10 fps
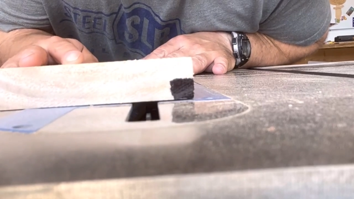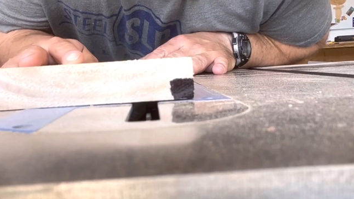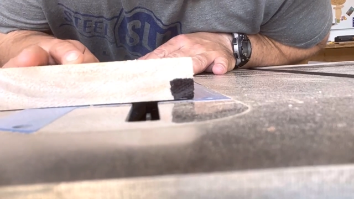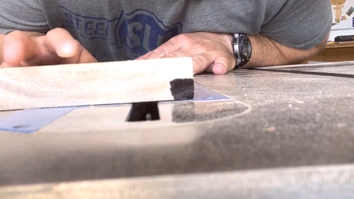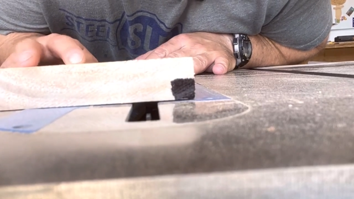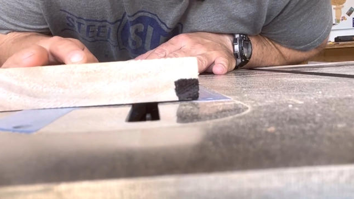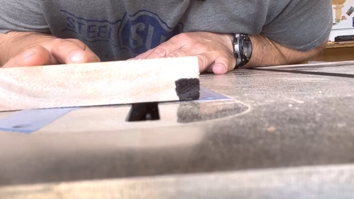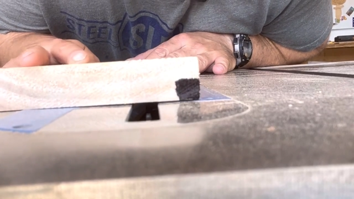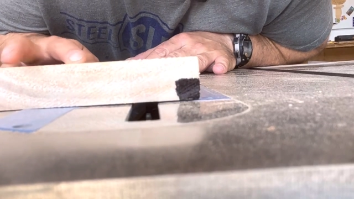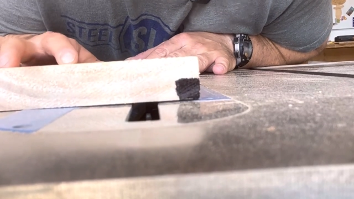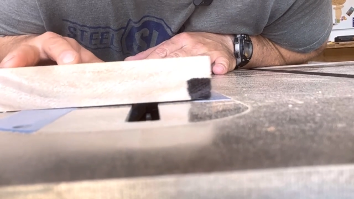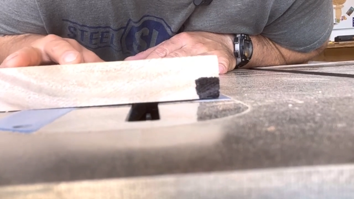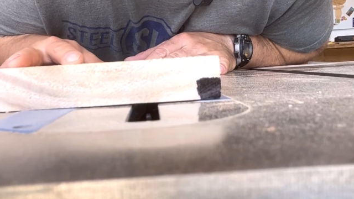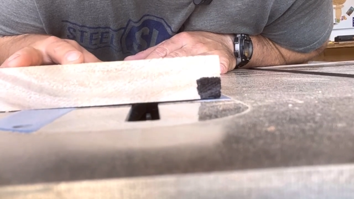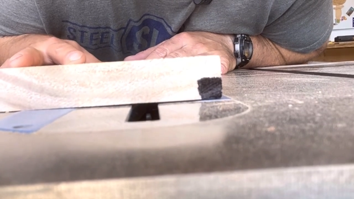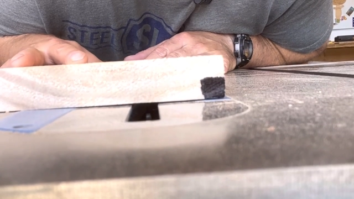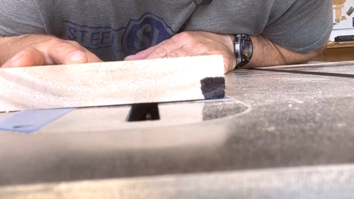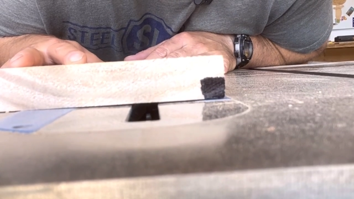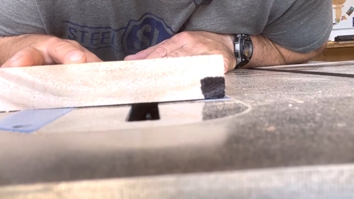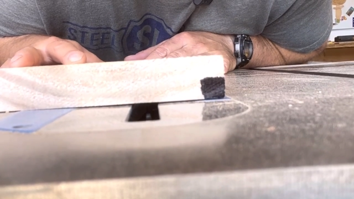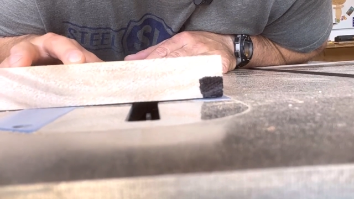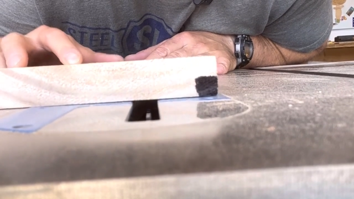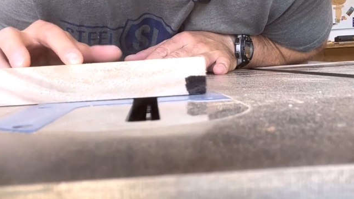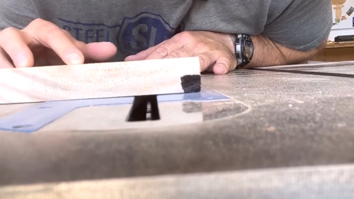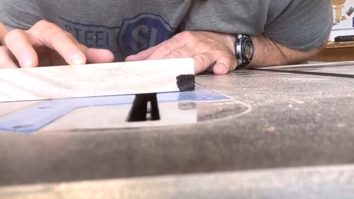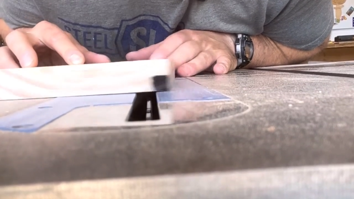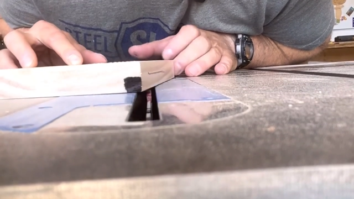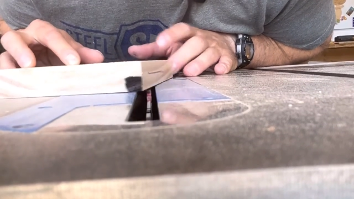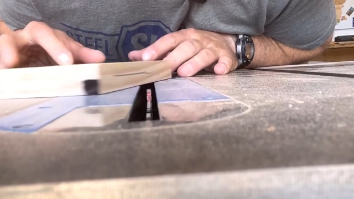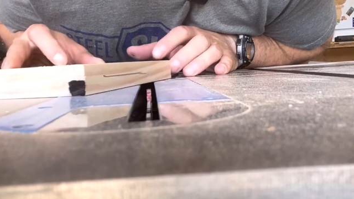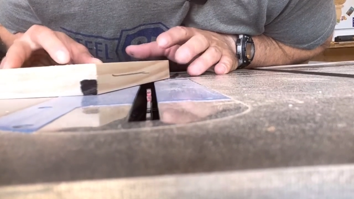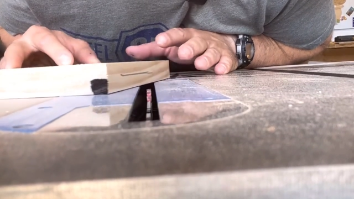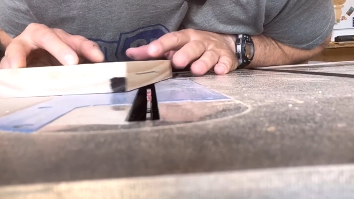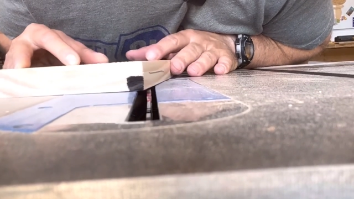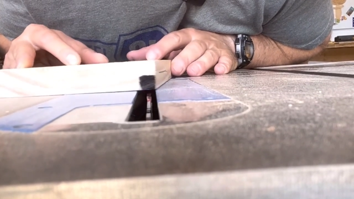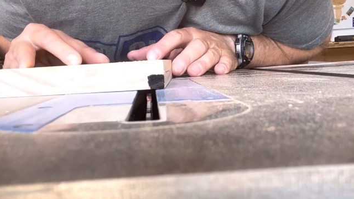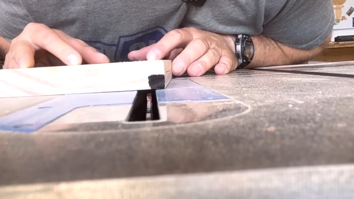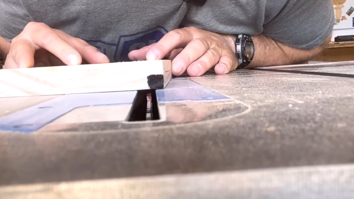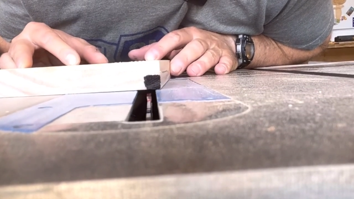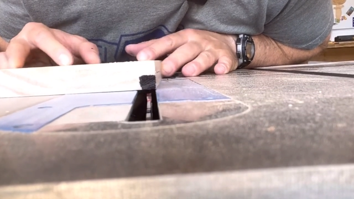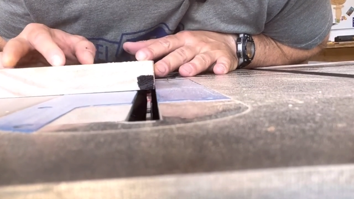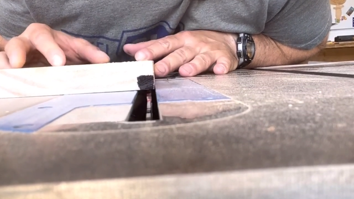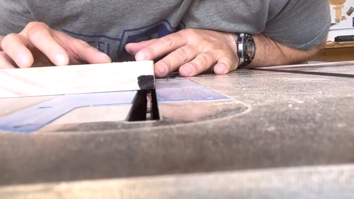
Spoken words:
(no speaker visible)